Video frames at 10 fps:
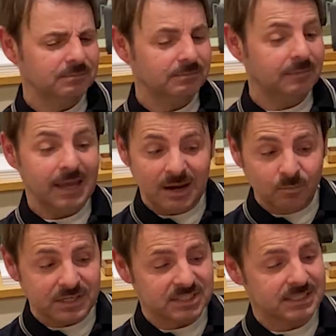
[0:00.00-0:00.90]

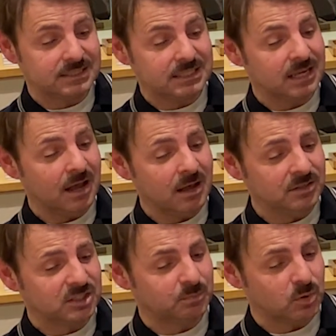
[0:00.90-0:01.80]
"Henry says it's hard
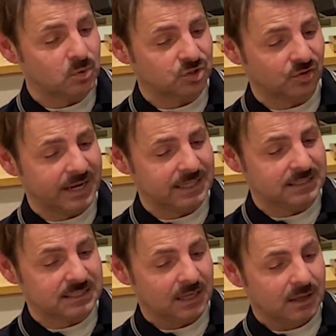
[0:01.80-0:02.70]
to pull
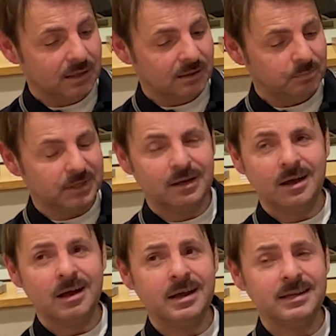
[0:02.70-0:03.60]
trains, but
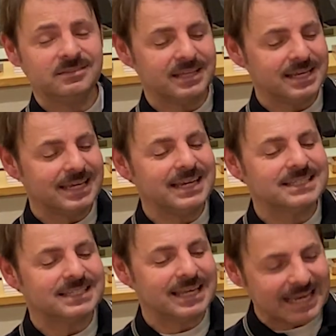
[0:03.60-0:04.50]
I think
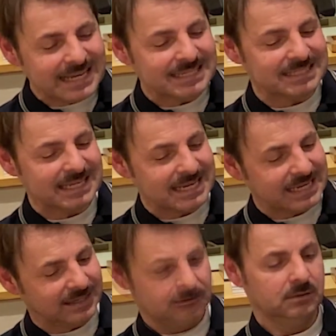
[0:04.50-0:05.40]
it's easy.
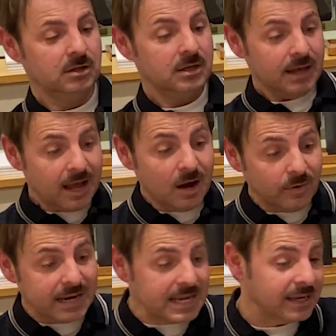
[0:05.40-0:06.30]
Hurry,